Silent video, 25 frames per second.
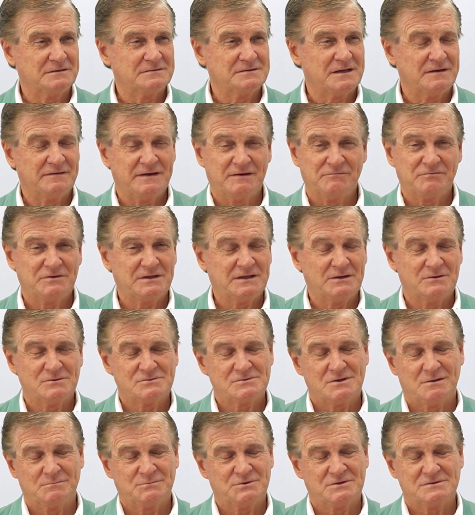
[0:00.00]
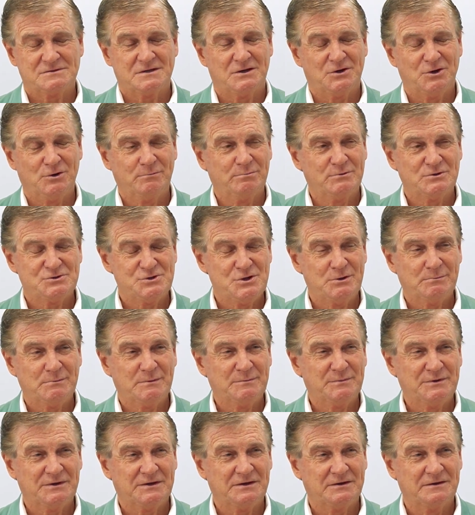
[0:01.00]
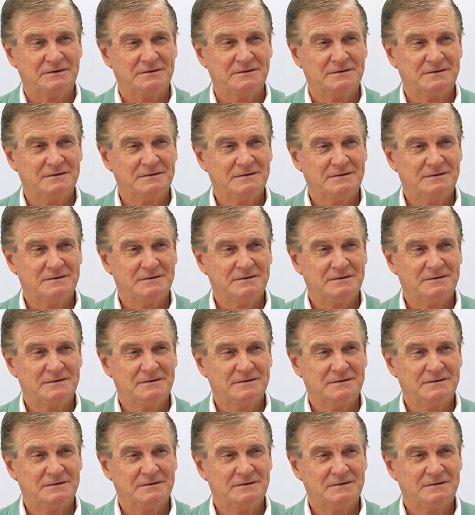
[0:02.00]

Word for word: So everything else, I'm just a hopeless human being.